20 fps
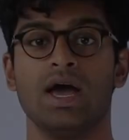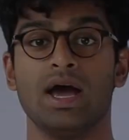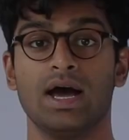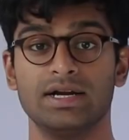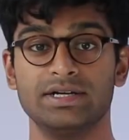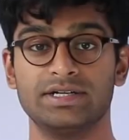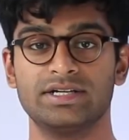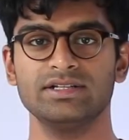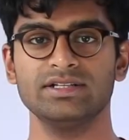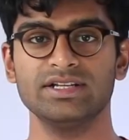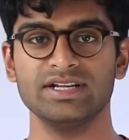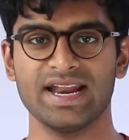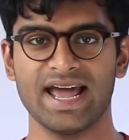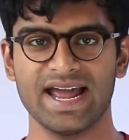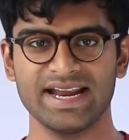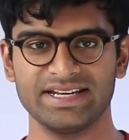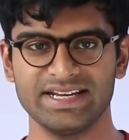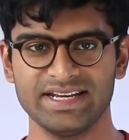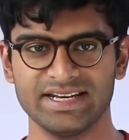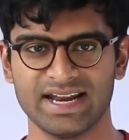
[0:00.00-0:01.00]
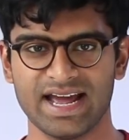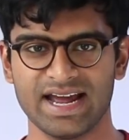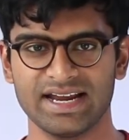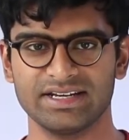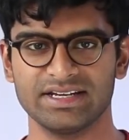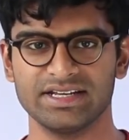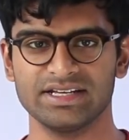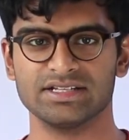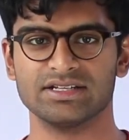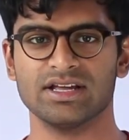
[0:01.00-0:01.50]
Until the
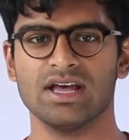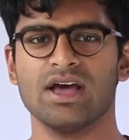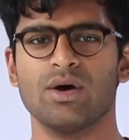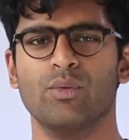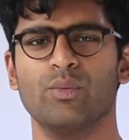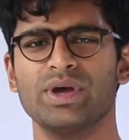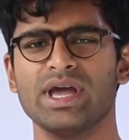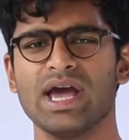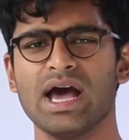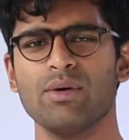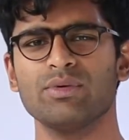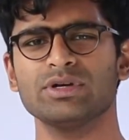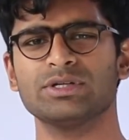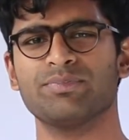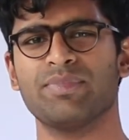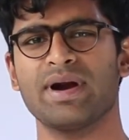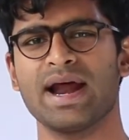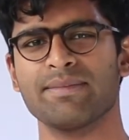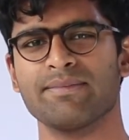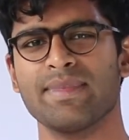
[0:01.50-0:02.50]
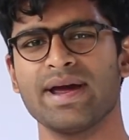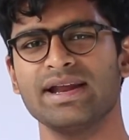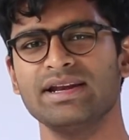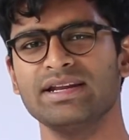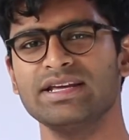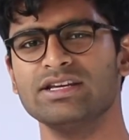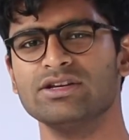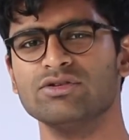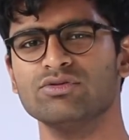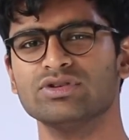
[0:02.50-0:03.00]
1990s, VR was
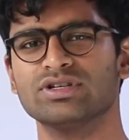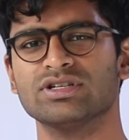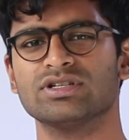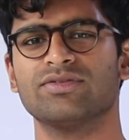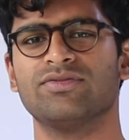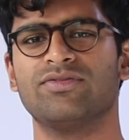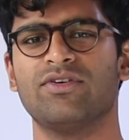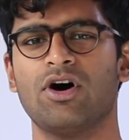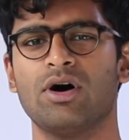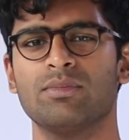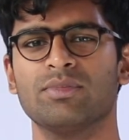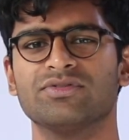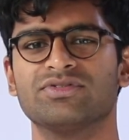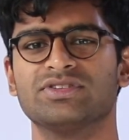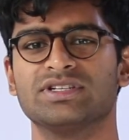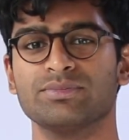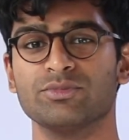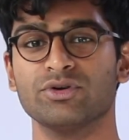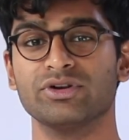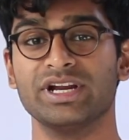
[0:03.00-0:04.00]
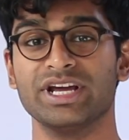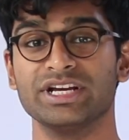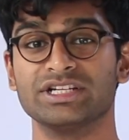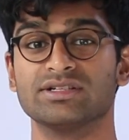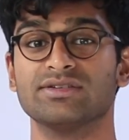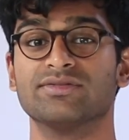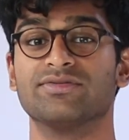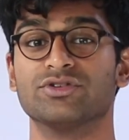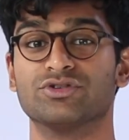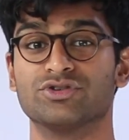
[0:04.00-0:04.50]
primarily used as a form of
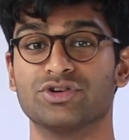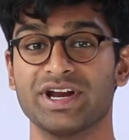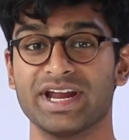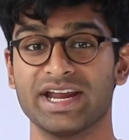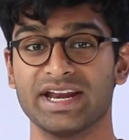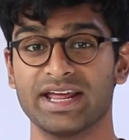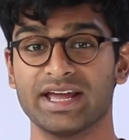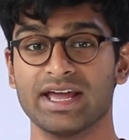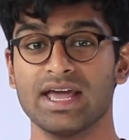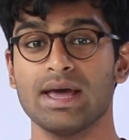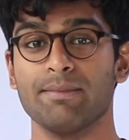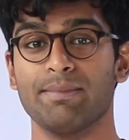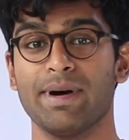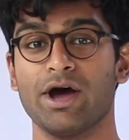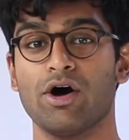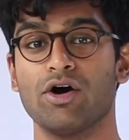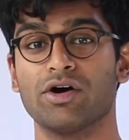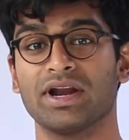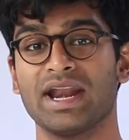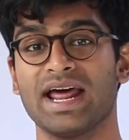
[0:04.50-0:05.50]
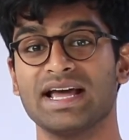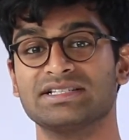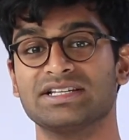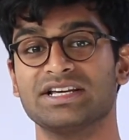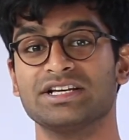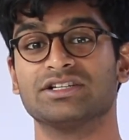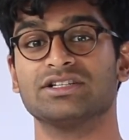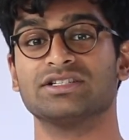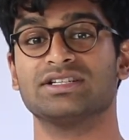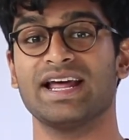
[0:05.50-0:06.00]
simulation for training by
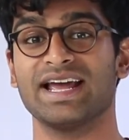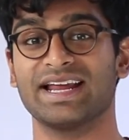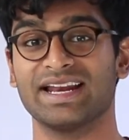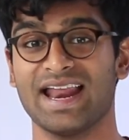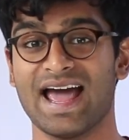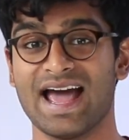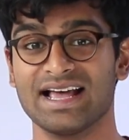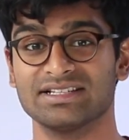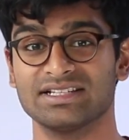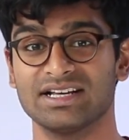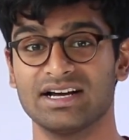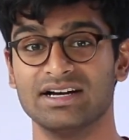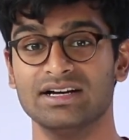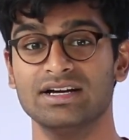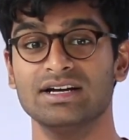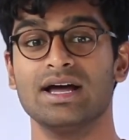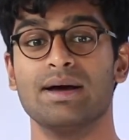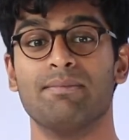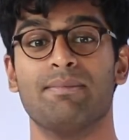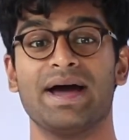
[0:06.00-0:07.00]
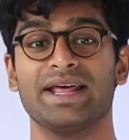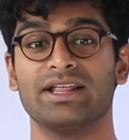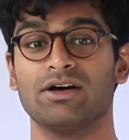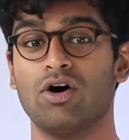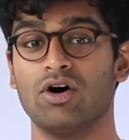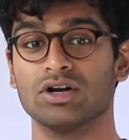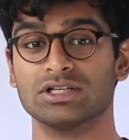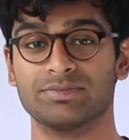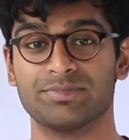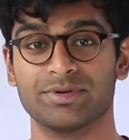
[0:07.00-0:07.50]
organizations like NASA, by the
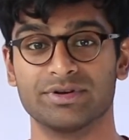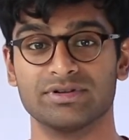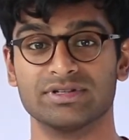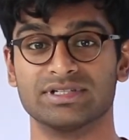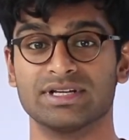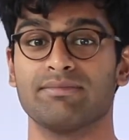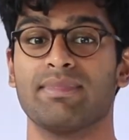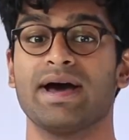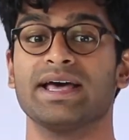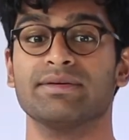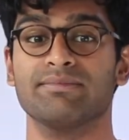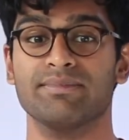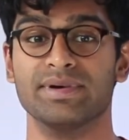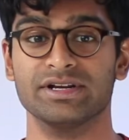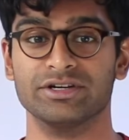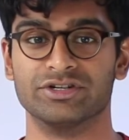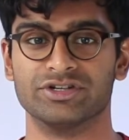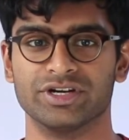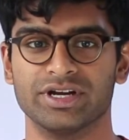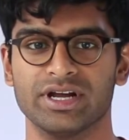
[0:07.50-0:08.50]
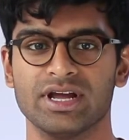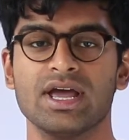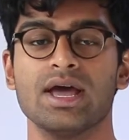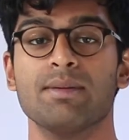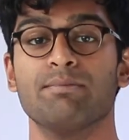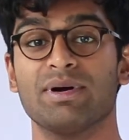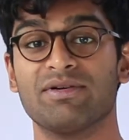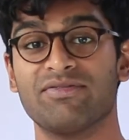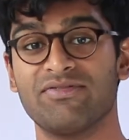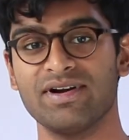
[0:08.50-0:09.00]
hospitals, and by the military.
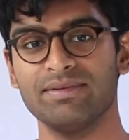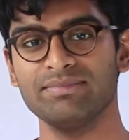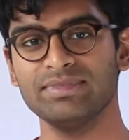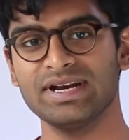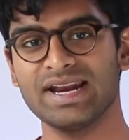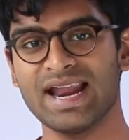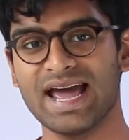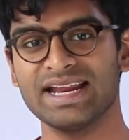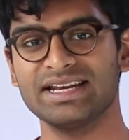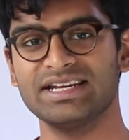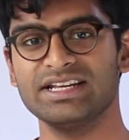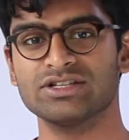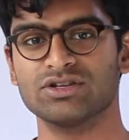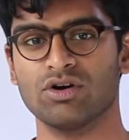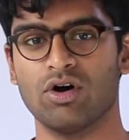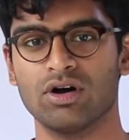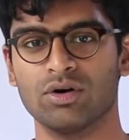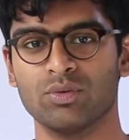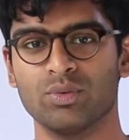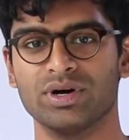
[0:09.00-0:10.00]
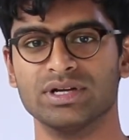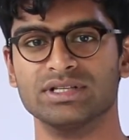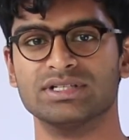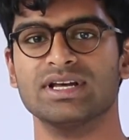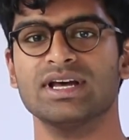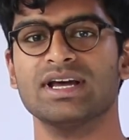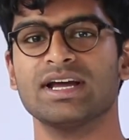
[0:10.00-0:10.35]
But from the 90s onwards,